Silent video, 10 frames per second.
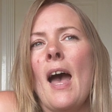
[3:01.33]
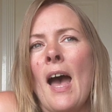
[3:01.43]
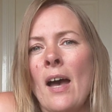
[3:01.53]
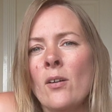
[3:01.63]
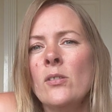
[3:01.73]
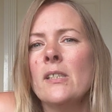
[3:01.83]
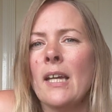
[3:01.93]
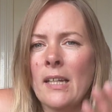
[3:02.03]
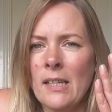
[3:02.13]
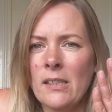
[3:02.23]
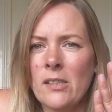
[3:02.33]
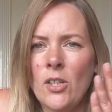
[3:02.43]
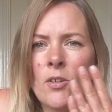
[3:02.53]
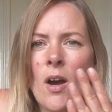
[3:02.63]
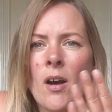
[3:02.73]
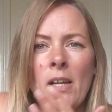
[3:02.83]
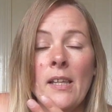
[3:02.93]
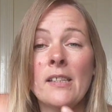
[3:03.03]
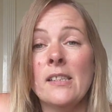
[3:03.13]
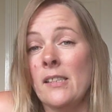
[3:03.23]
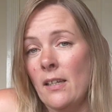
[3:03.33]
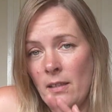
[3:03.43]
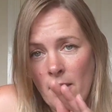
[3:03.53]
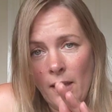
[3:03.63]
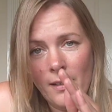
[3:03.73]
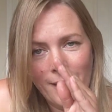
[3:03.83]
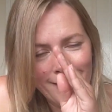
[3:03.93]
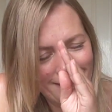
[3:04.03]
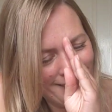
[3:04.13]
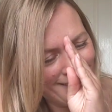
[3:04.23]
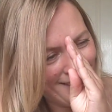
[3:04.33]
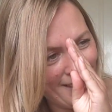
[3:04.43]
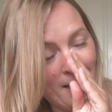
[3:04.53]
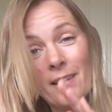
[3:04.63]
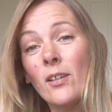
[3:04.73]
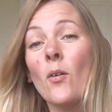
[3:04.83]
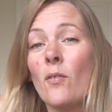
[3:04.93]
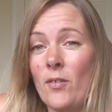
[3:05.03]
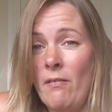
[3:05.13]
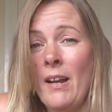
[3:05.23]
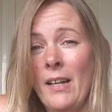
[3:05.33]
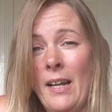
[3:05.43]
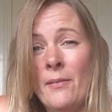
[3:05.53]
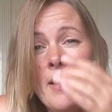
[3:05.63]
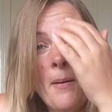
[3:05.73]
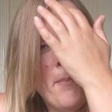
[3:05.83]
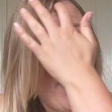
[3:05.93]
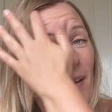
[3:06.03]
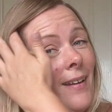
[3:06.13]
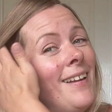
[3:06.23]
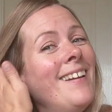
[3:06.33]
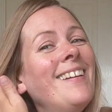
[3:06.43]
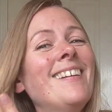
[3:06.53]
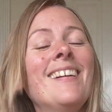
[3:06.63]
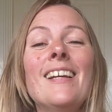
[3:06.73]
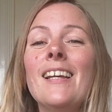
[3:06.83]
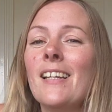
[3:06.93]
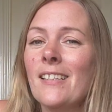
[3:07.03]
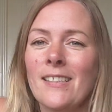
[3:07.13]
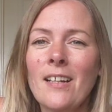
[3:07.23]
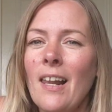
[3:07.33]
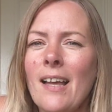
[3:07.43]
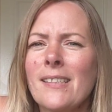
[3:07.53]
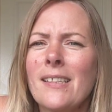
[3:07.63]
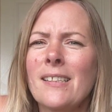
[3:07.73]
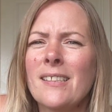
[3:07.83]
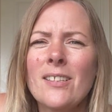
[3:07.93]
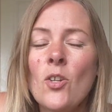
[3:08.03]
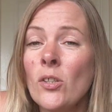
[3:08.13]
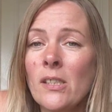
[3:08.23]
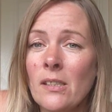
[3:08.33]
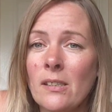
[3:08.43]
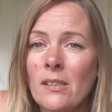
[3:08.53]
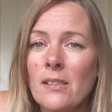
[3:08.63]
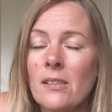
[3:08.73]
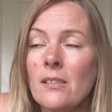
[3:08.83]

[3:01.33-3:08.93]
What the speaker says: out, get it into your eye. This is the other thing. I'm going off on a rant now. But sunglasses. Nonsense.